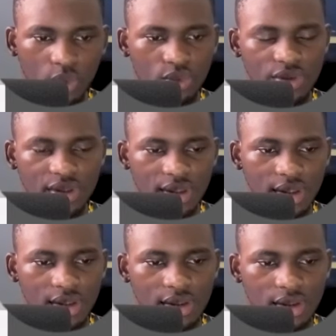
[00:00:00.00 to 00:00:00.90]
will see
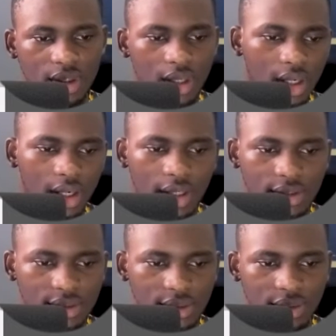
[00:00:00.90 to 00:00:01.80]
it
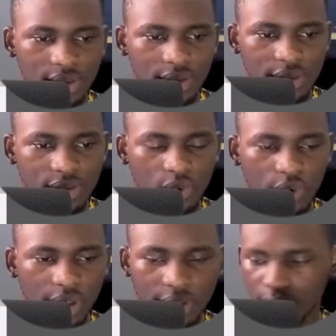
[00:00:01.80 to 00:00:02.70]
as this
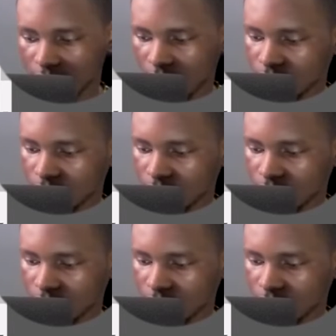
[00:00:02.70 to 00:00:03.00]
corner here.